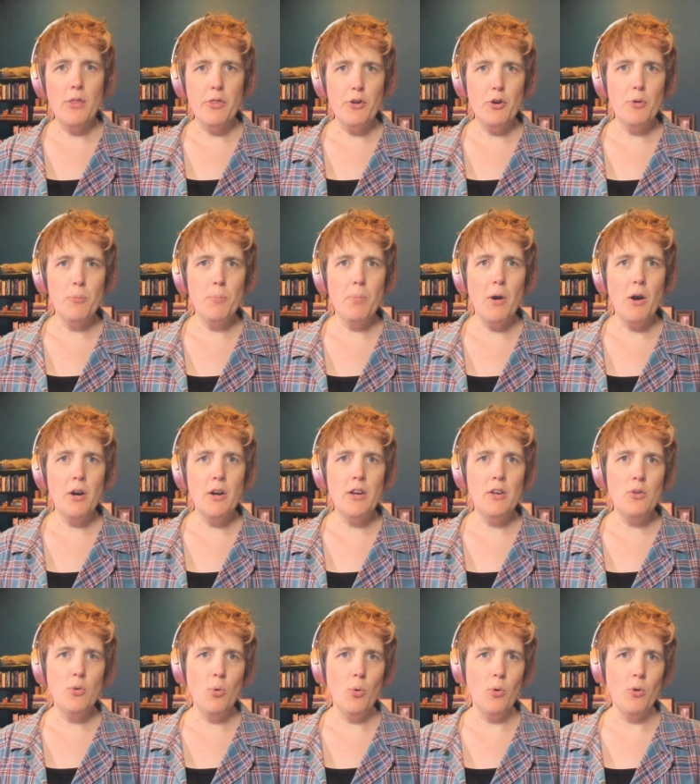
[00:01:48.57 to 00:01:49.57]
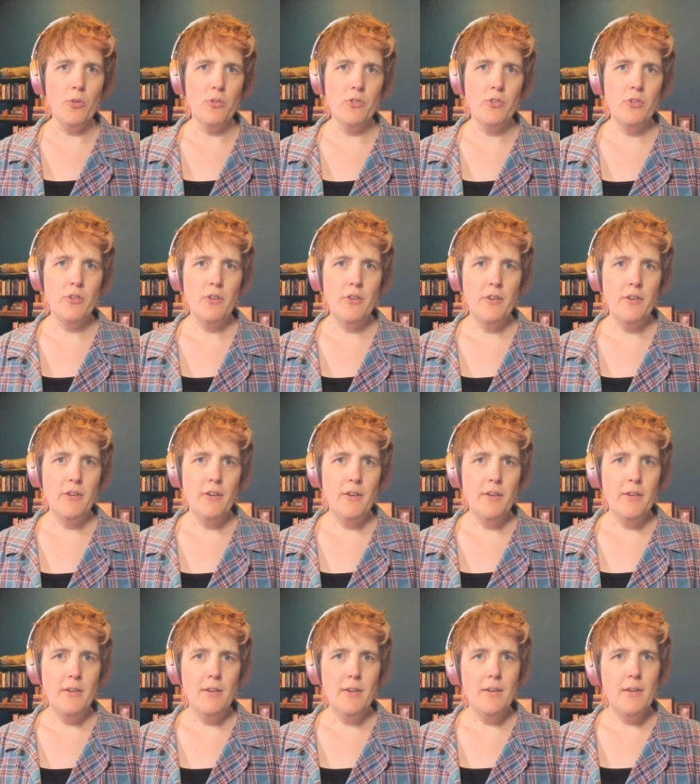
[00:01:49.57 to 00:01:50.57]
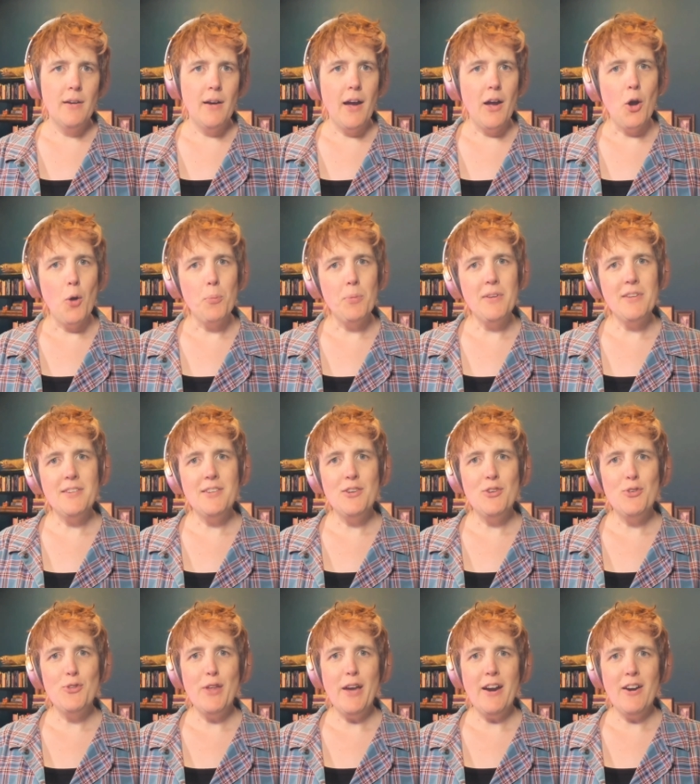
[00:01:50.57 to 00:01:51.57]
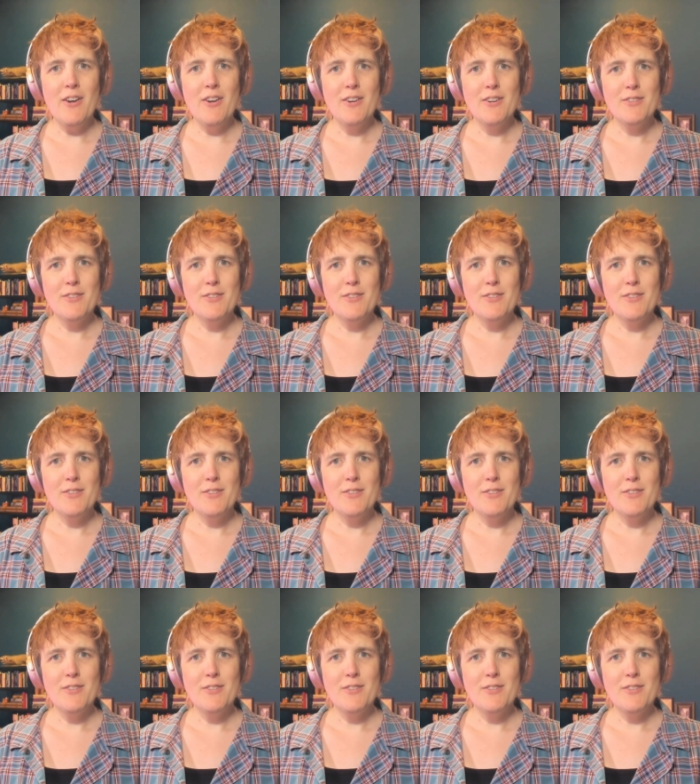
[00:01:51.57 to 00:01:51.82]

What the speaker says: third-party tools. I hope to see you there.